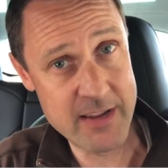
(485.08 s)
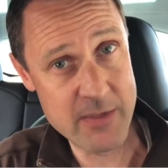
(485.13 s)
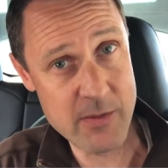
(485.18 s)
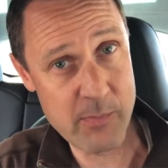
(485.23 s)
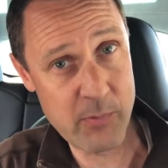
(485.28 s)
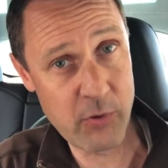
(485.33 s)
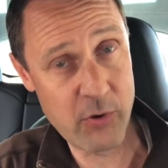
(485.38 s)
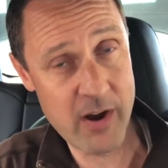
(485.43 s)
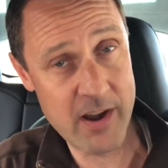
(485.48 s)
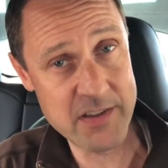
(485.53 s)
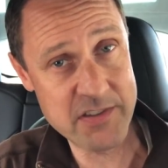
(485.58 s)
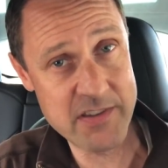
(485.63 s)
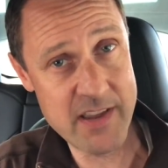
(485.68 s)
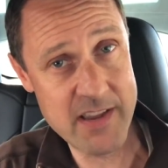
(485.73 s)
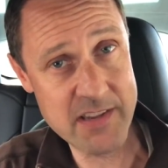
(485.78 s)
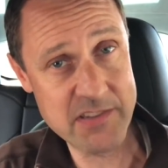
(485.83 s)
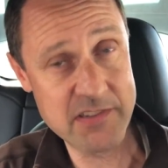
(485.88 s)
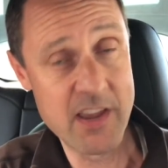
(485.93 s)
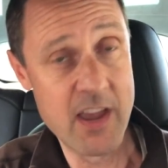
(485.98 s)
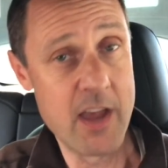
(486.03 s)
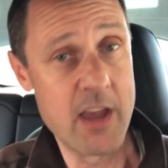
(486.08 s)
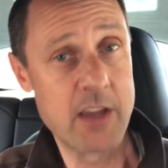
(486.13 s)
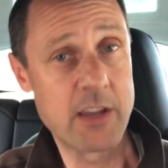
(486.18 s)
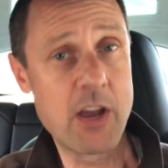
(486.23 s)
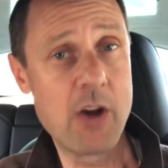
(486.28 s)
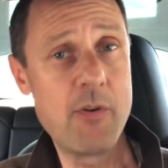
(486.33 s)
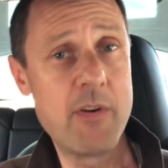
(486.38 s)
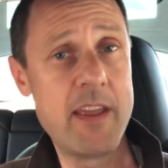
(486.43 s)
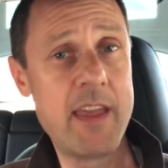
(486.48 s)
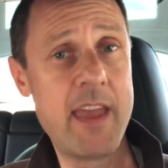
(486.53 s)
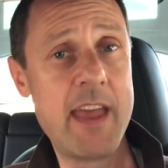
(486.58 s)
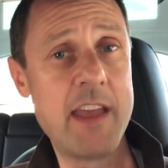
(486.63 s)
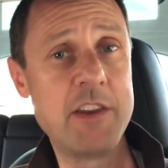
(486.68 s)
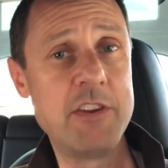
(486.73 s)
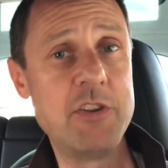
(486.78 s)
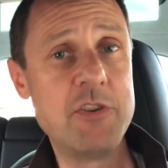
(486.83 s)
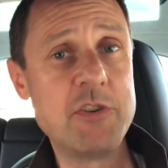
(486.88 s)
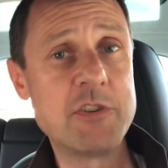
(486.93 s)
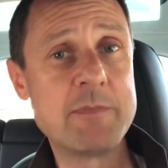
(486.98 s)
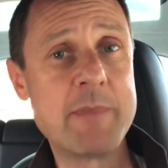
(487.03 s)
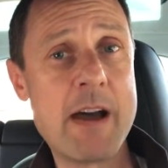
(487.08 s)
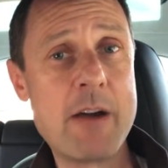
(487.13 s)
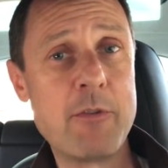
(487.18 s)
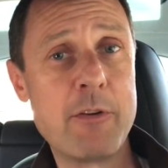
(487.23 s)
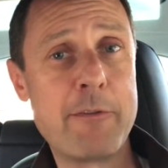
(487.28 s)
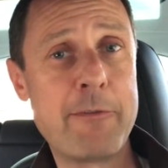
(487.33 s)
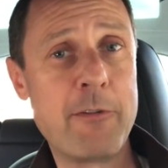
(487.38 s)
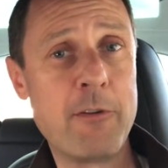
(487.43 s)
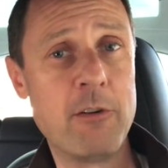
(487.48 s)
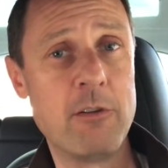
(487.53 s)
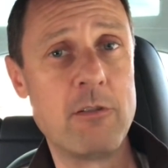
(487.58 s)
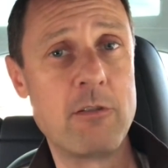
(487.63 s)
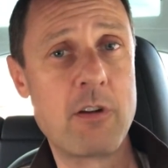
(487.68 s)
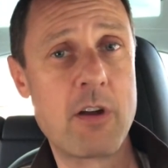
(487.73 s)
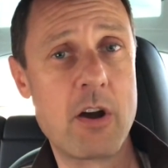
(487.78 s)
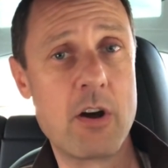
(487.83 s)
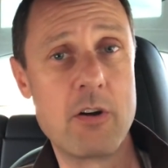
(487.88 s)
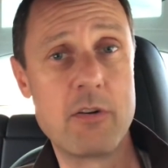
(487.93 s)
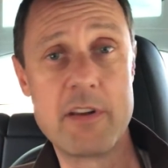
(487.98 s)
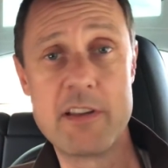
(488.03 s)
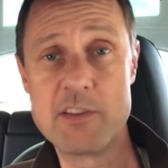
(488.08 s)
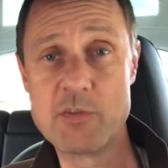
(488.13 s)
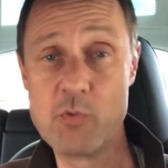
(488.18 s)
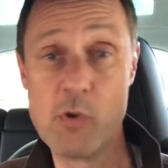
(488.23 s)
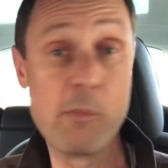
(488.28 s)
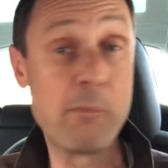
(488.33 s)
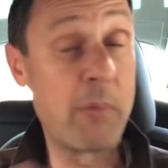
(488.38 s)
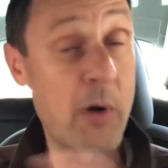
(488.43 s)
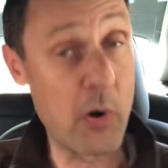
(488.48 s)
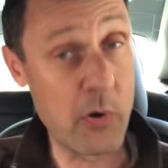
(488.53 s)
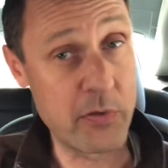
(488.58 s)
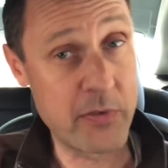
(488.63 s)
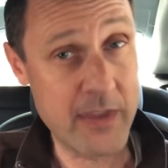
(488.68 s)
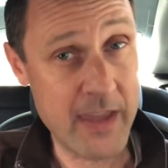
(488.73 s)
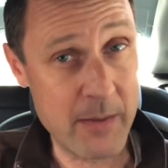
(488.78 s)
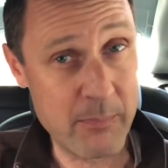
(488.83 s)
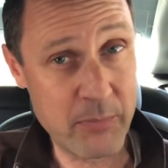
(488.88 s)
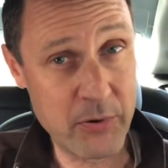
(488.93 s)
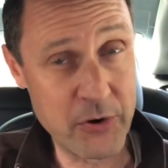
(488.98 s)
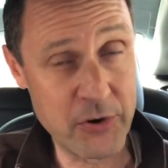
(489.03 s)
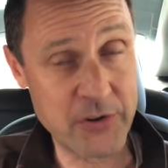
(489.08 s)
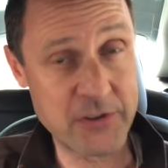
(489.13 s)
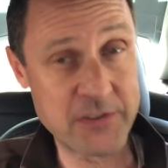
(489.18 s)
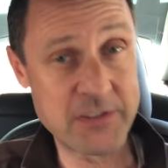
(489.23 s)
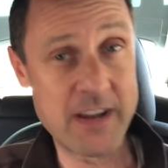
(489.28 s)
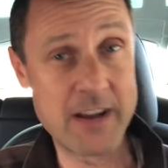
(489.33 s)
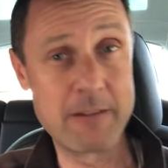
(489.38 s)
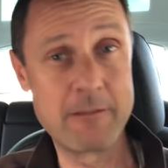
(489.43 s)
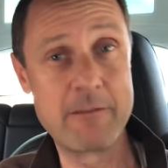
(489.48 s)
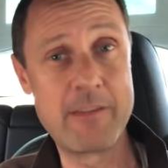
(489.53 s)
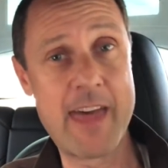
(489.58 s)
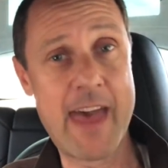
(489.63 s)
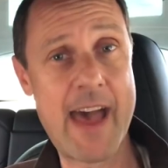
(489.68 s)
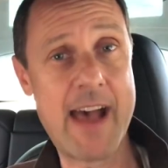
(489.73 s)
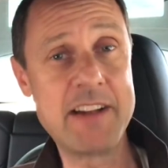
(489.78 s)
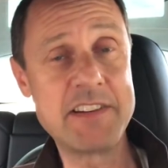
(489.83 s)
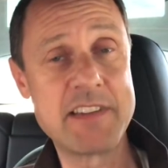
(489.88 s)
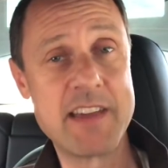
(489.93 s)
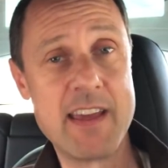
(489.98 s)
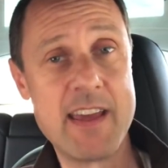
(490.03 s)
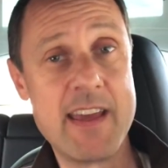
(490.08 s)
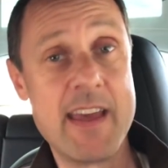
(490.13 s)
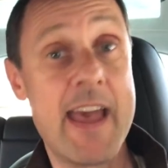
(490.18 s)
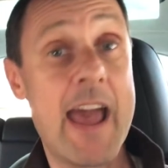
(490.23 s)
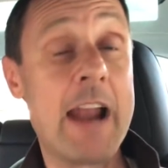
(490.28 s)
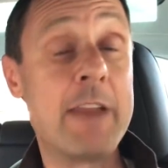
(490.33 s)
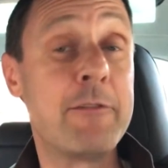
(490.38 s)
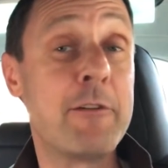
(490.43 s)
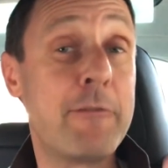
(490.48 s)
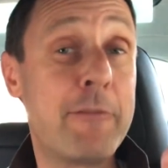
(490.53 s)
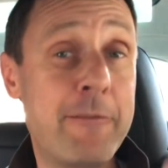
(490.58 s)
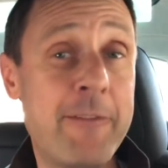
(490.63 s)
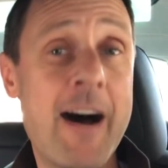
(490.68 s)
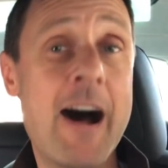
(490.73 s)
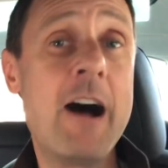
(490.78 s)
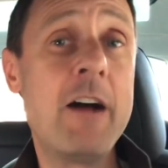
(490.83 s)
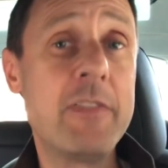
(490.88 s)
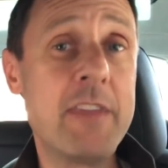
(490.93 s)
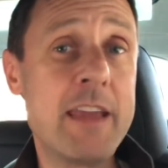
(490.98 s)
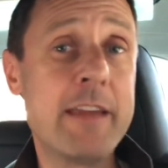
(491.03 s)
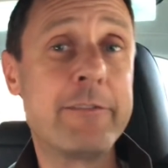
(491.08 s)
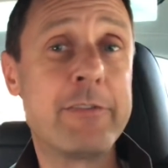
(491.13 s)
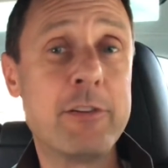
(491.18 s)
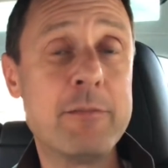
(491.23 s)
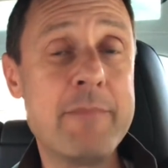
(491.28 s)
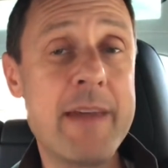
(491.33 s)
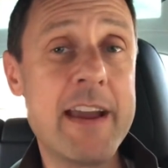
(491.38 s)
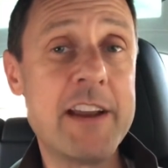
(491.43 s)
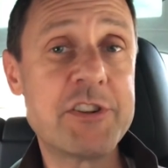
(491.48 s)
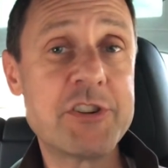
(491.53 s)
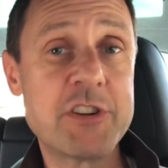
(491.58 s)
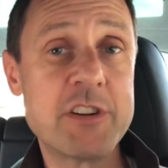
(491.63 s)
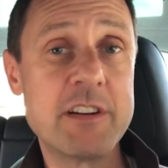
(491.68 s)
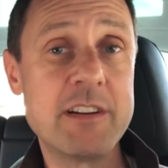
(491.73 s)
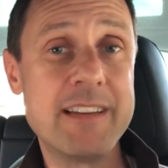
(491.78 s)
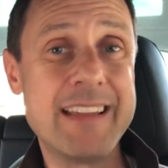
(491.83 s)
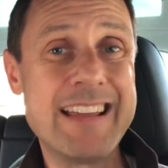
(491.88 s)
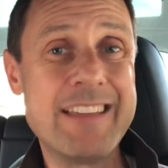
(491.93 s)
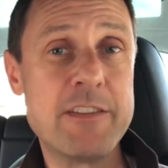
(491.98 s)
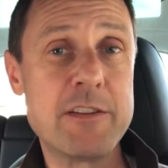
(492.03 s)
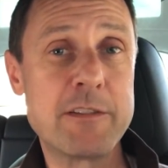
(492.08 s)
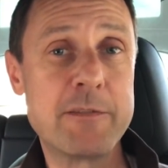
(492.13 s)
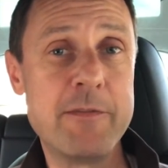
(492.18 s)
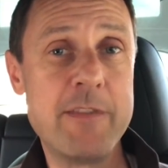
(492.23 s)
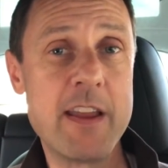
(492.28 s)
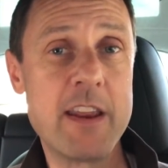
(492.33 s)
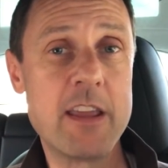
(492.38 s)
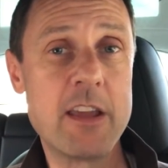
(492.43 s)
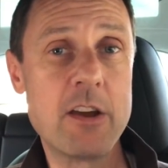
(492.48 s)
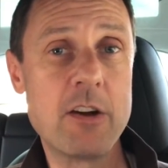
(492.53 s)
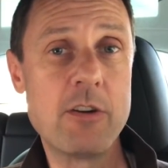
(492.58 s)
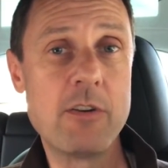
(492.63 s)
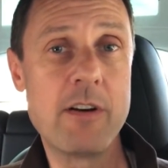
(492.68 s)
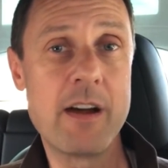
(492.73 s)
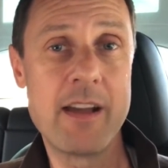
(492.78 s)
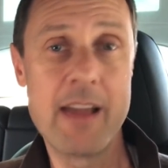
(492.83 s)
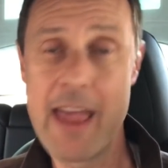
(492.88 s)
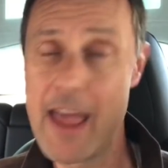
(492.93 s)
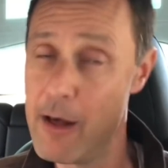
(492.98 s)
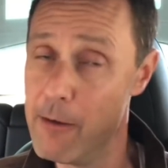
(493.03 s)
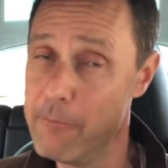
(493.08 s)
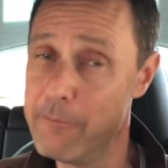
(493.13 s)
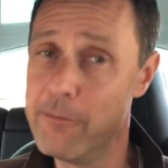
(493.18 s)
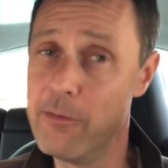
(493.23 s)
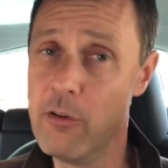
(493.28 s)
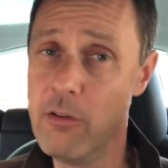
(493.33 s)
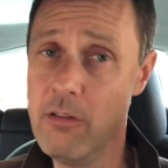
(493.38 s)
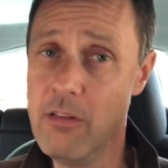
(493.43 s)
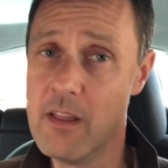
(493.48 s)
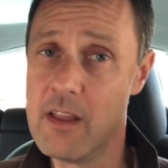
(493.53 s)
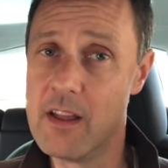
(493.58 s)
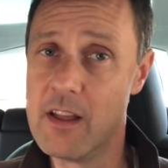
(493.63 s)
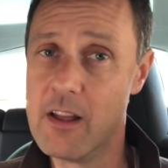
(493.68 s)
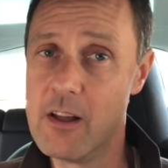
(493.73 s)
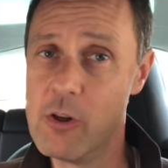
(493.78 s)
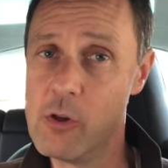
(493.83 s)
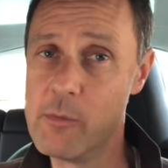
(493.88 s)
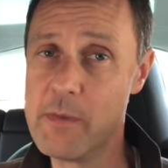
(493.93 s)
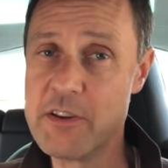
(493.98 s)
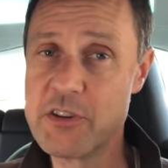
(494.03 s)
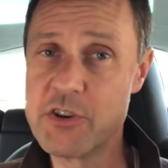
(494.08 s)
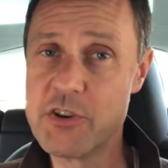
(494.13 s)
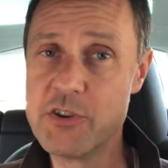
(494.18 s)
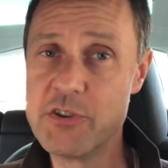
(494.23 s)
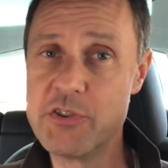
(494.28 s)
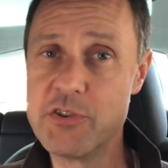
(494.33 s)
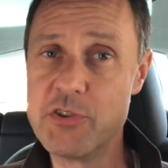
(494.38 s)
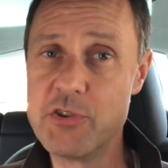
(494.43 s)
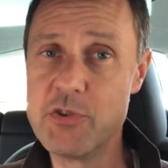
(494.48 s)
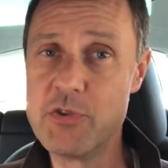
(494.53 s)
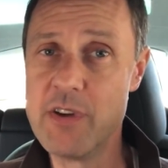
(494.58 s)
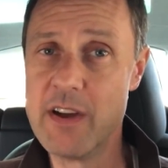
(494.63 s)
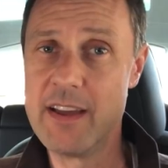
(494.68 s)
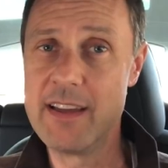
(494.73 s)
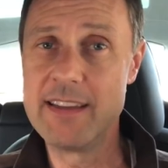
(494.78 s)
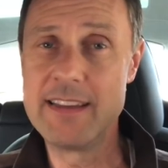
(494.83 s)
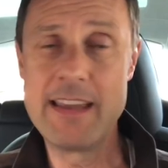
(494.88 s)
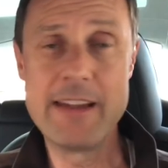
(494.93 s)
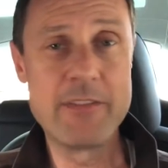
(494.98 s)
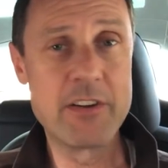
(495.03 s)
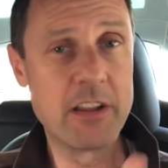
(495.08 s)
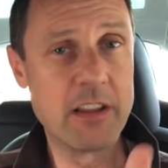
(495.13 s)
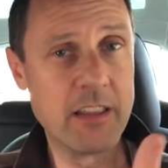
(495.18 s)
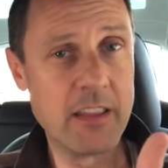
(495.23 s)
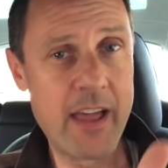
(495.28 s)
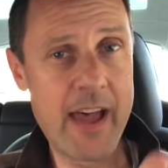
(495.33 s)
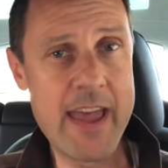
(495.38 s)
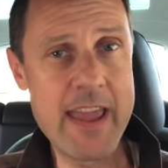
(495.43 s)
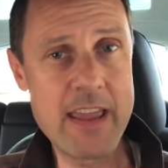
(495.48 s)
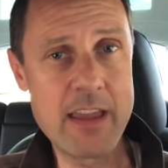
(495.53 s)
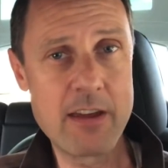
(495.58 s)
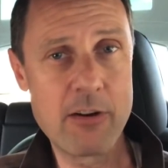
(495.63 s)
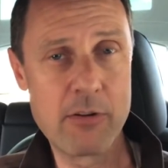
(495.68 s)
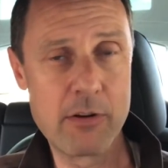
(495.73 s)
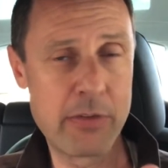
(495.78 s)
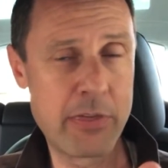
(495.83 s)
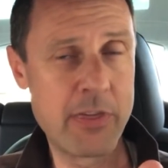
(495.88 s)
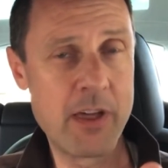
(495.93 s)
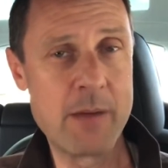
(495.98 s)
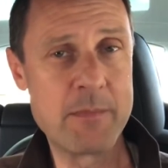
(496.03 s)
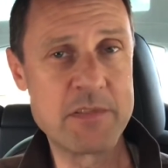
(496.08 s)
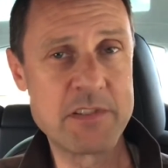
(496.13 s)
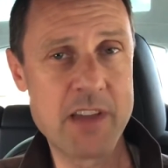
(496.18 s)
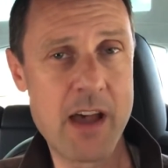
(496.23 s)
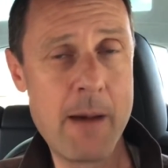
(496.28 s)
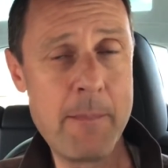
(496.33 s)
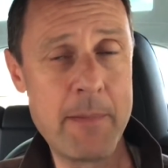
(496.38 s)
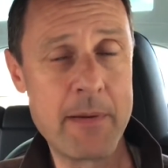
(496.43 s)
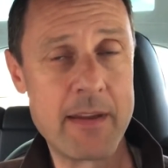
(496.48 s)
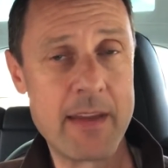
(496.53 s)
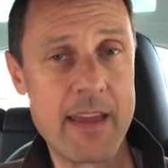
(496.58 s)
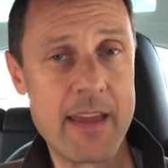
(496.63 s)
in the process, go ahead and use my referral code, as we'll both get perks out of that. And if you found the information in this video helpful, well, be sure to give it a like or a thumbs up.